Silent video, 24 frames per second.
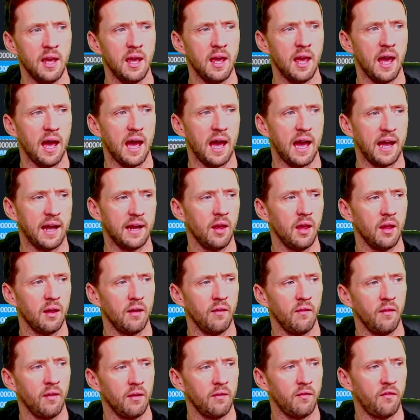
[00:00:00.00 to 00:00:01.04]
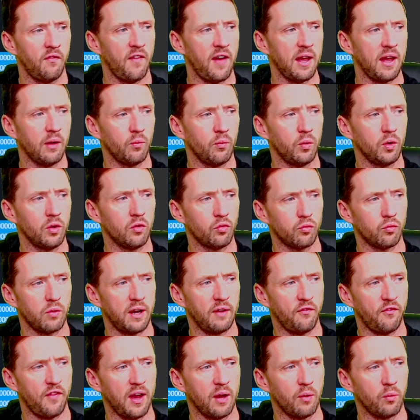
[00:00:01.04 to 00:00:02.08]
and
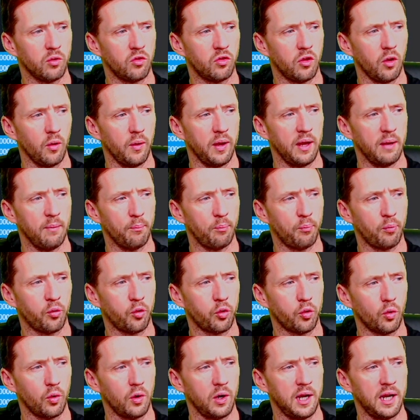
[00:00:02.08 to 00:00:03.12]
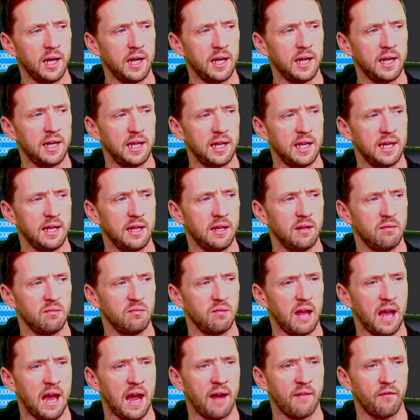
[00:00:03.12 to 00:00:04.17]
RedFEG was doing pretty
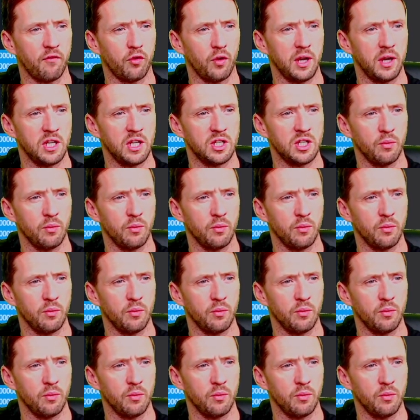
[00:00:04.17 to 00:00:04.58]
average.